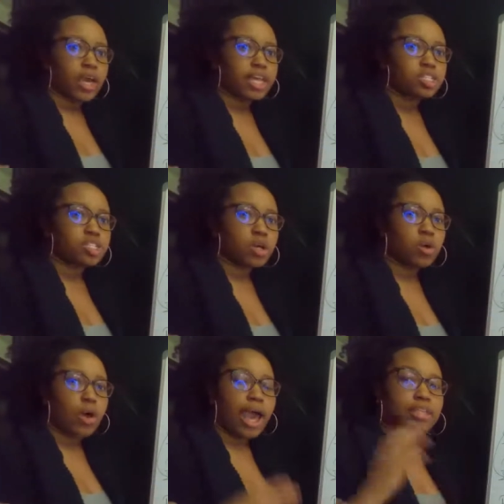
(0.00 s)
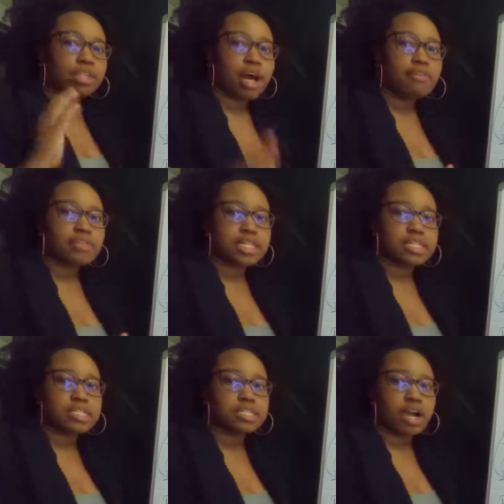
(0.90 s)
and so i love
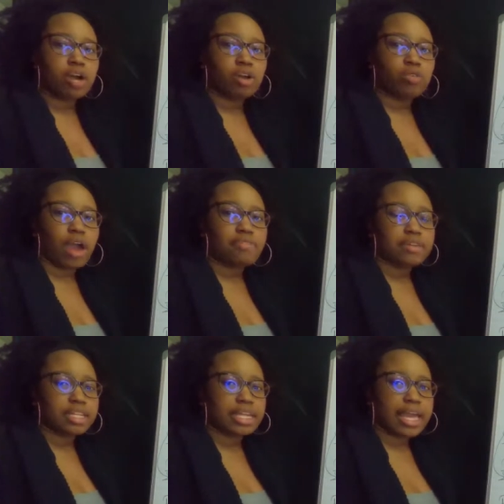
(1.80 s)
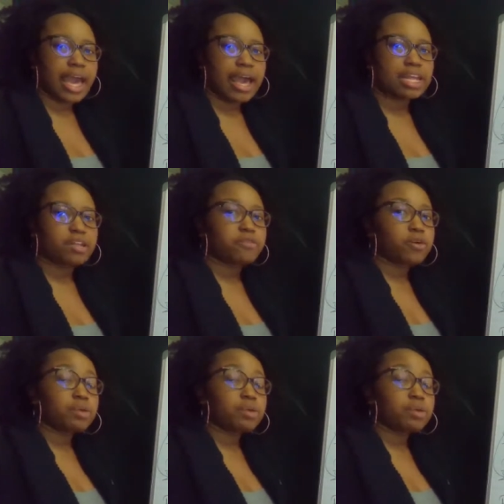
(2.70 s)
this uh, graphic that they had it,